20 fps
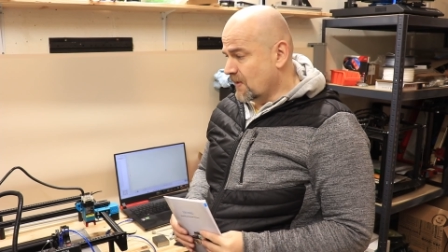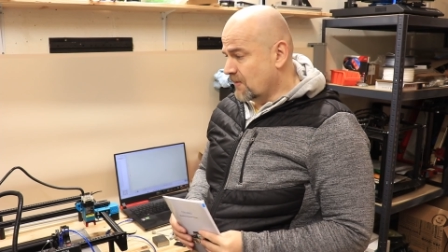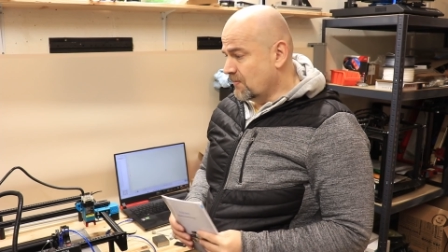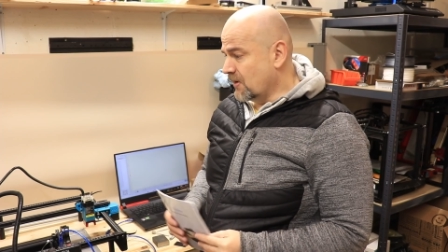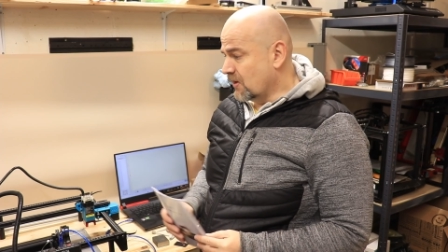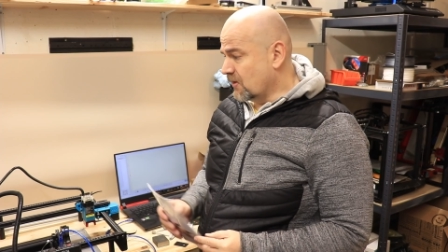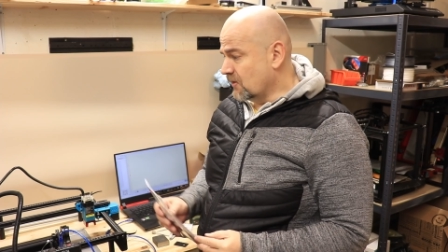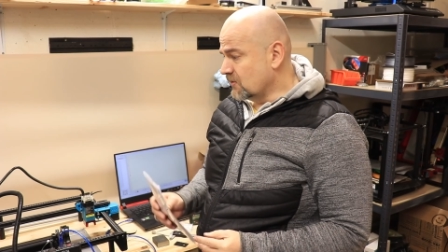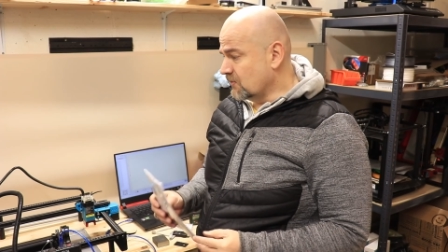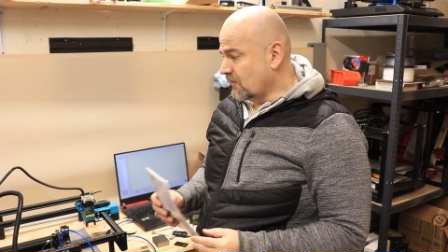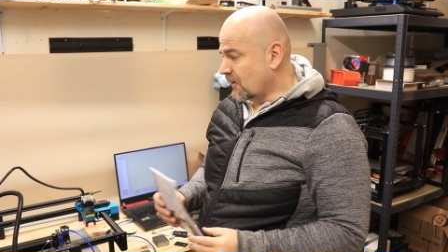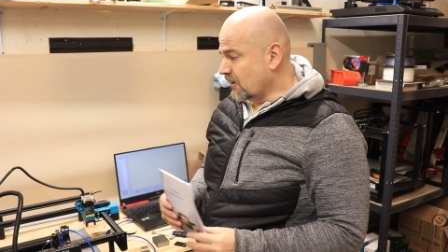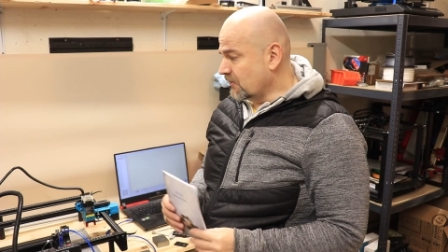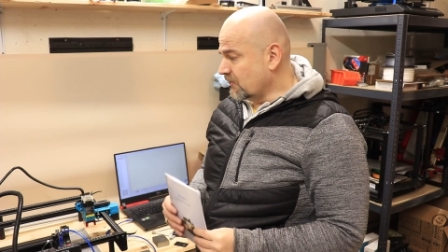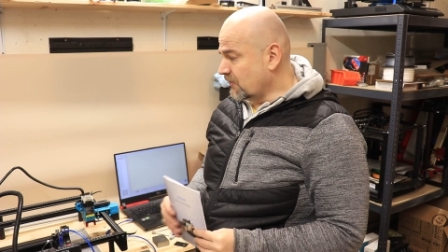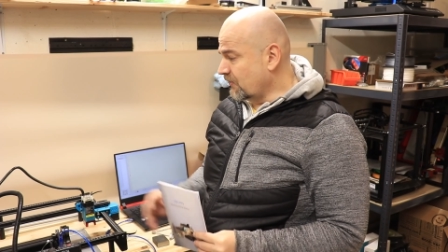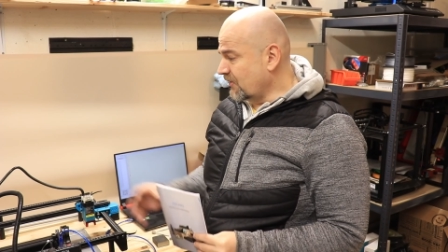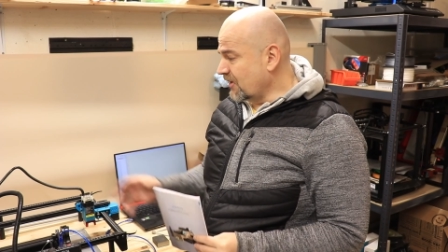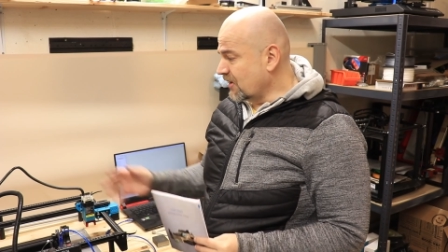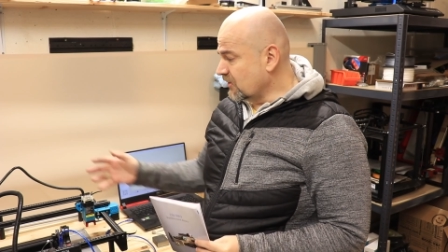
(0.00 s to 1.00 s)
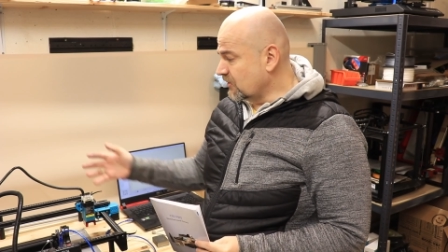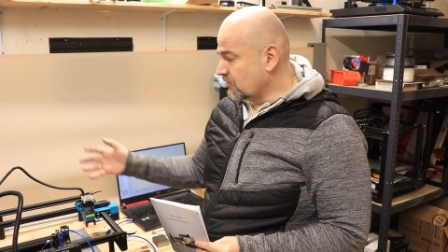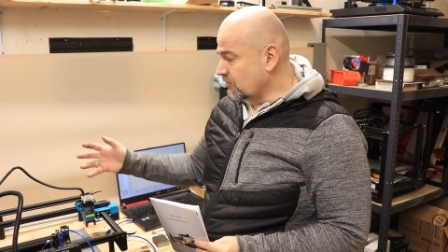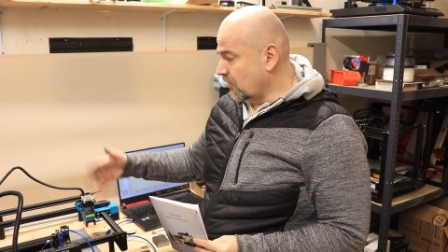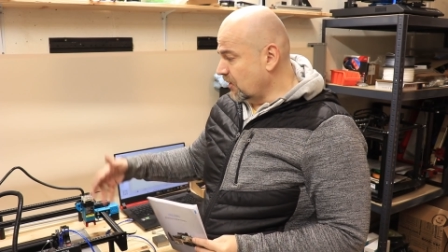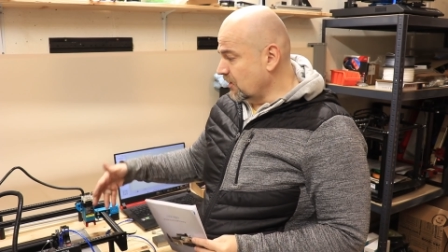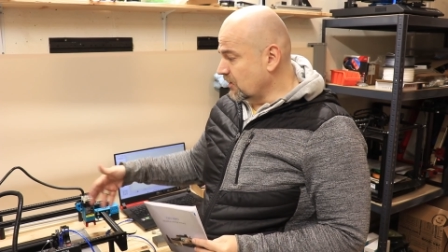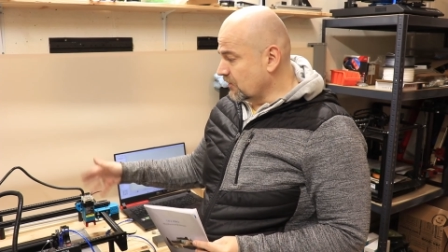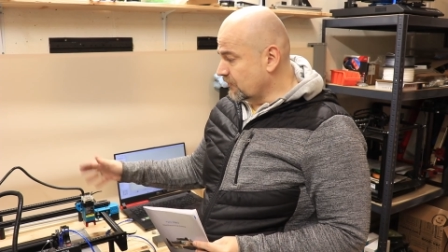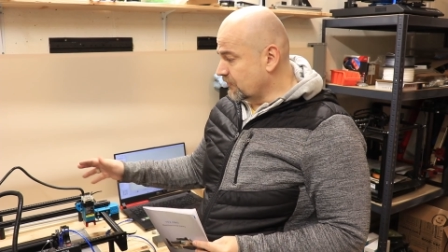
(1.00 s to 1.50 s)
Because one of the weakest
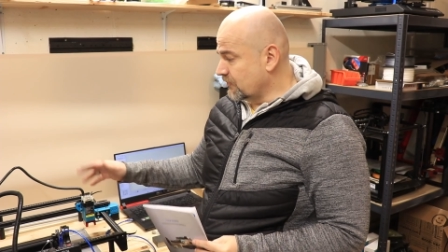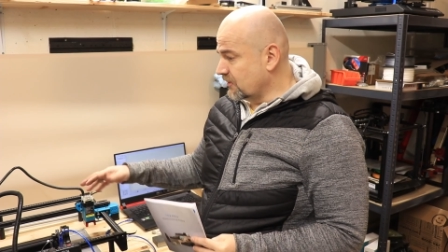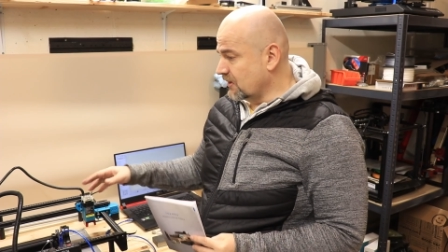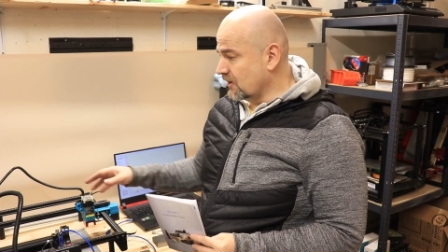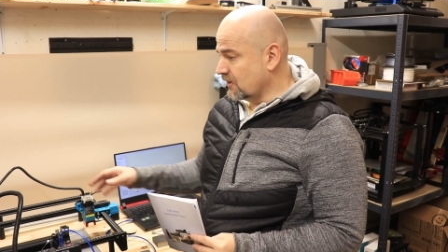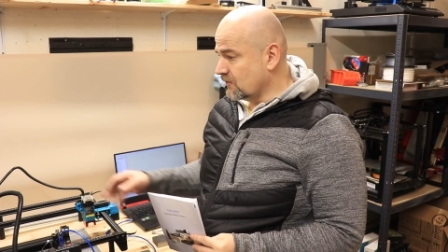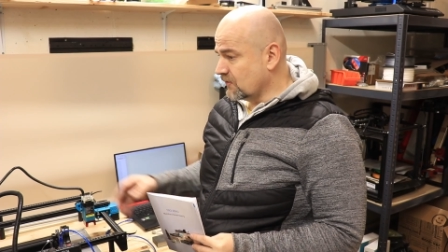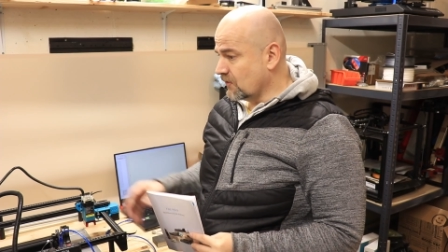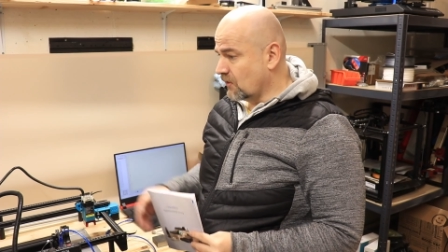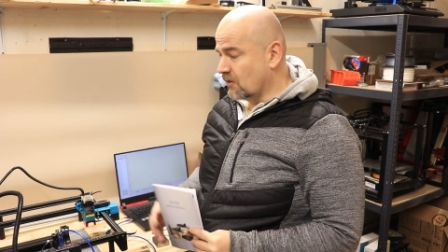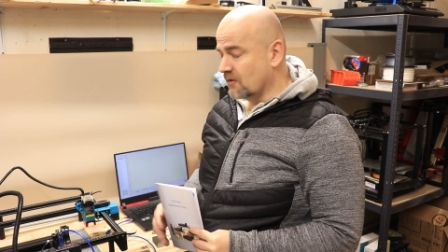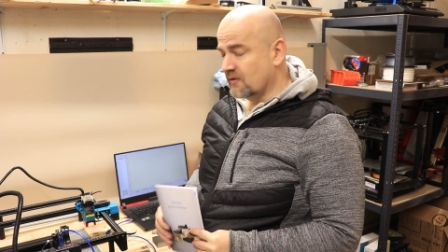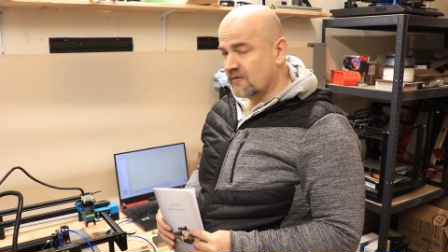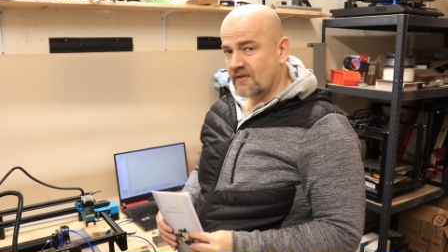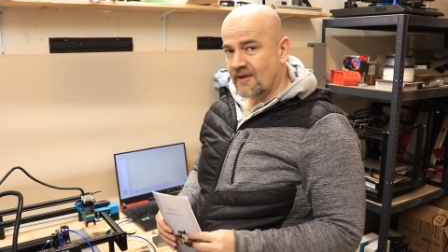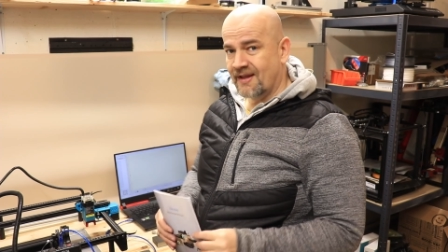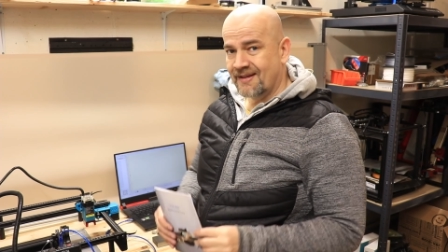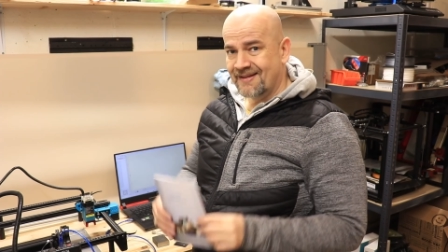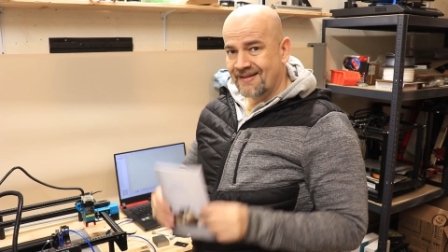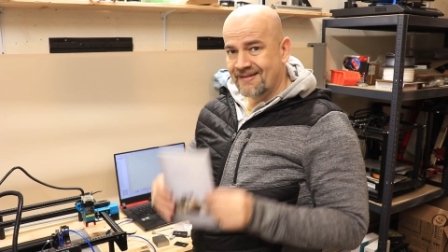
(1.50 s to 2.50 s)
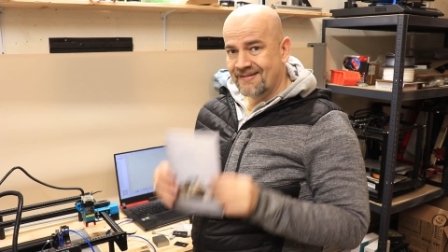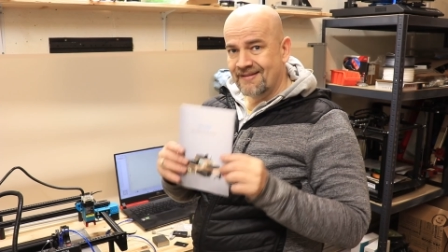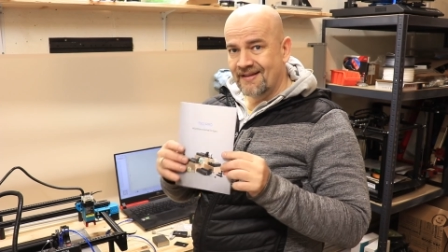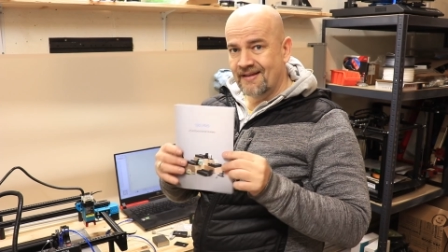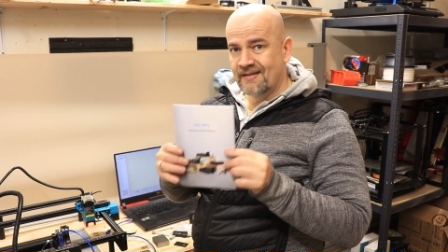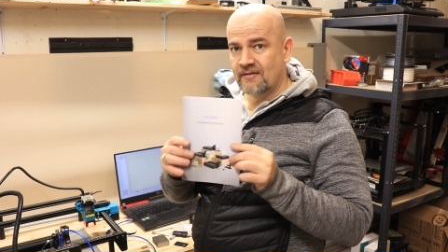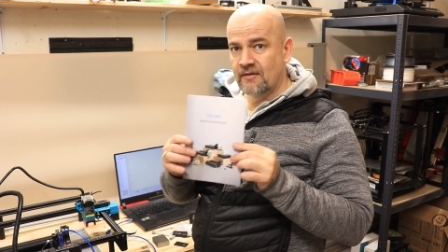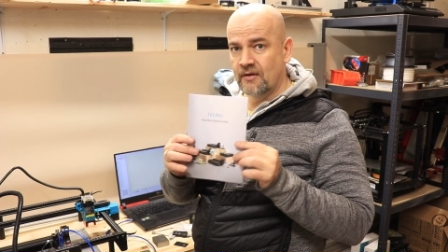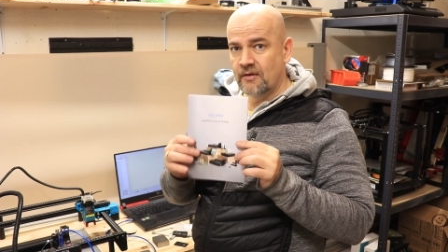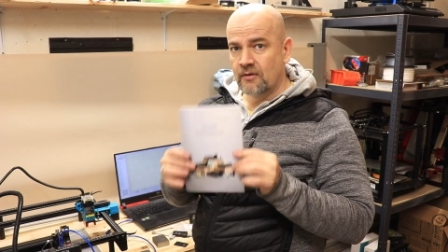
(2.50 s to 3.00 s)
points of this whole set is
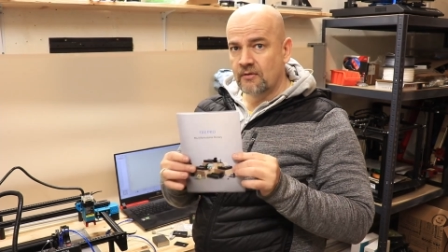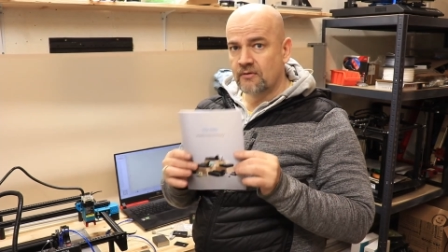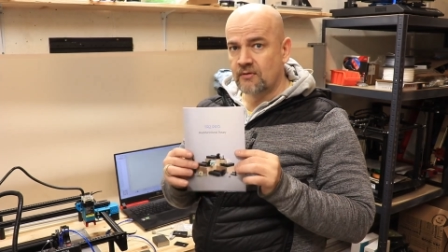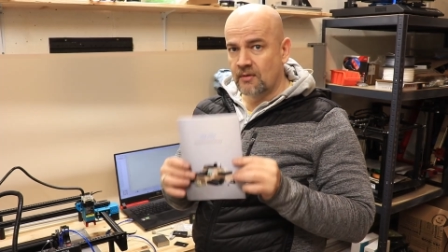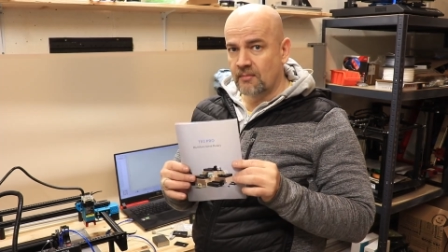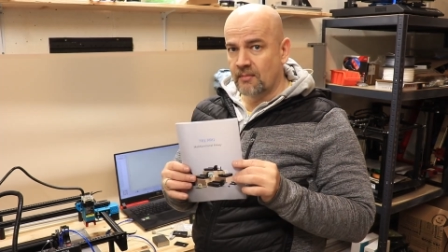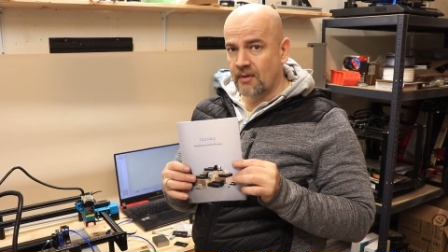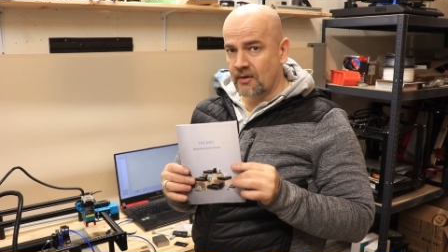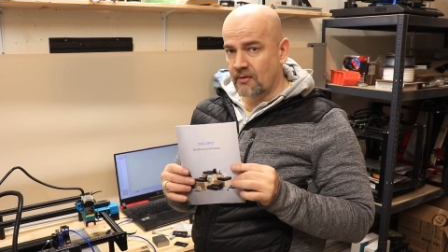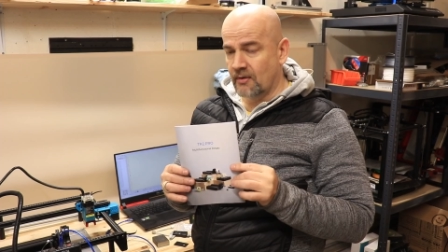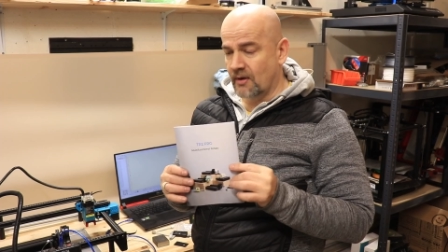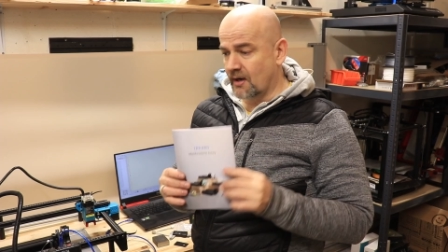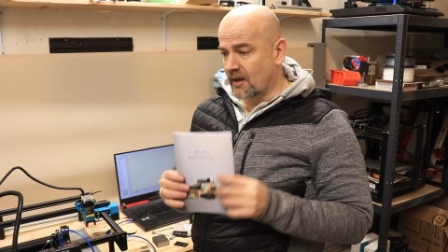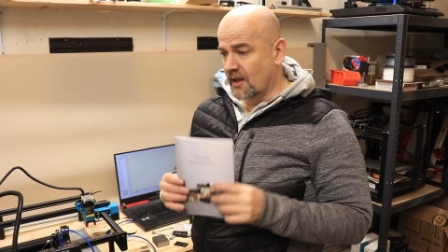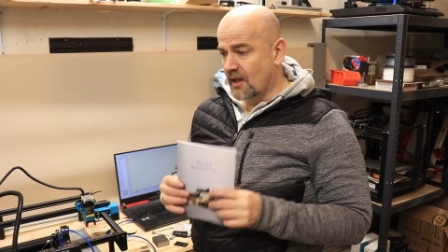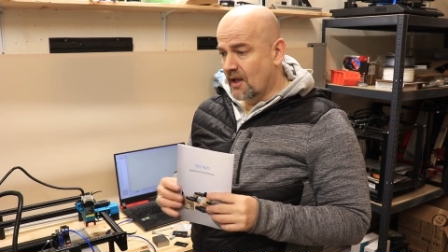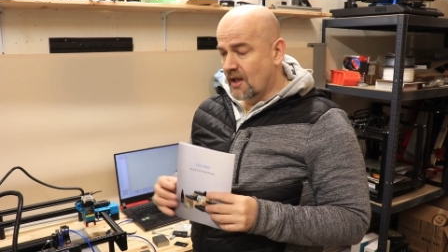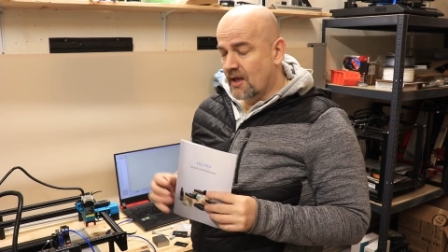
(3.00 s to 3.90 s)
this, the user manual.